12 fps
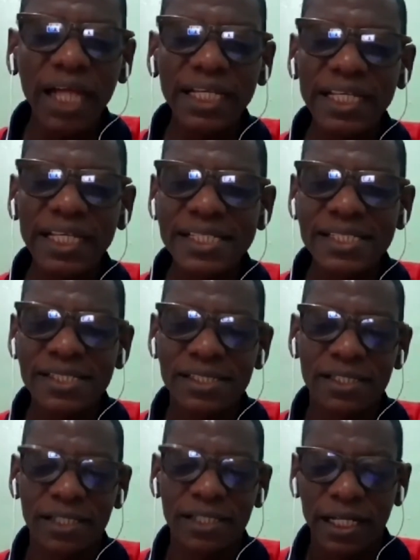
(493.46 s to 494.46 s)
is
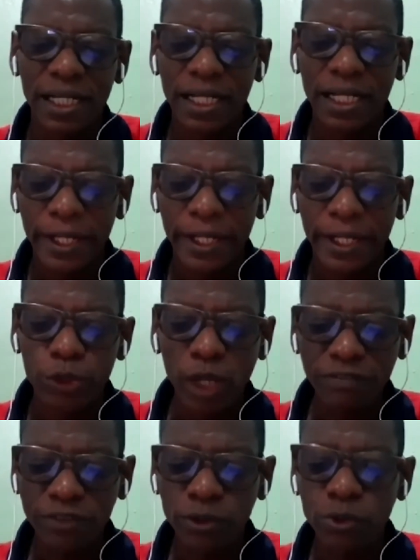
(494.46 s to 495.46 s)
you
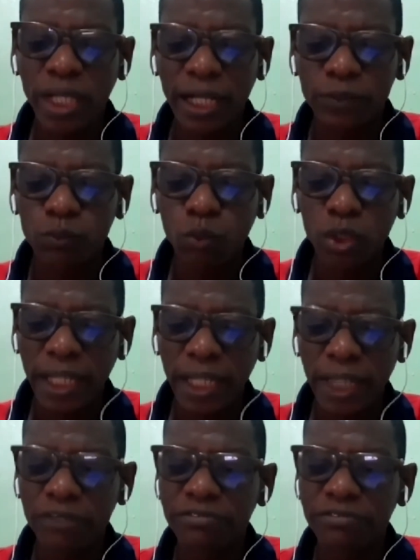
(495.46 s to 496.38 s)
have to look at what kind of